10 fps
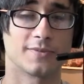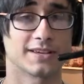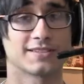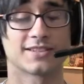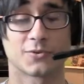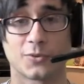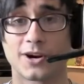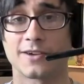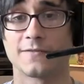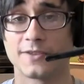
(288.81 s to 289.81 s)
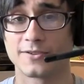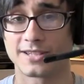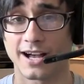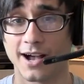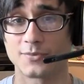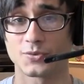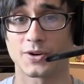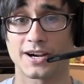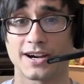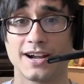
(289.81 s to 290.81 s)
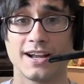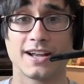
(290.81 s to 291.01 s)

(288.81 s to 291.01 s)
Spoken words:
because there were a few times where